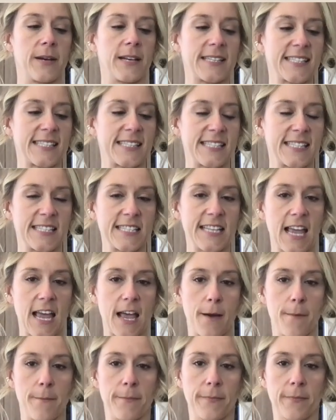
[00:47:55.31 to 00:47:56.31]

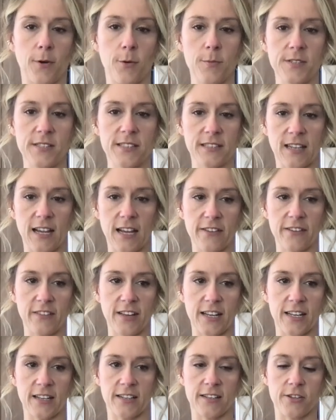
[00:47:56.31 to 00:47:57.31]
stem, almost kind of
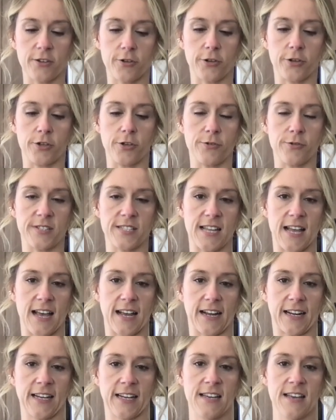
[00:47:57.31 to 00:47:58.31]
like your
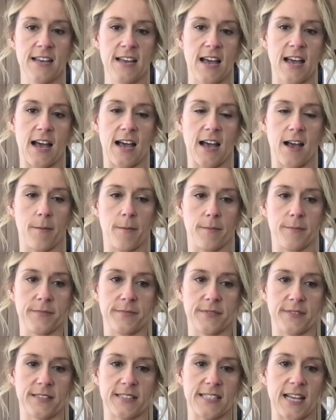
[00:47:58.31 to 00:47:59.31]
gooseneck
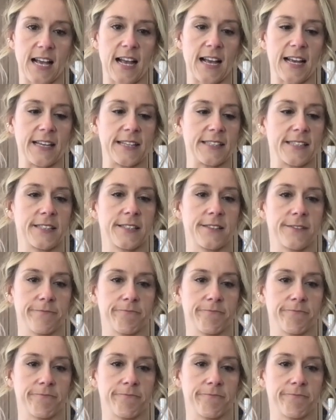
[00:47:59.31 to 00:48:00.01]
size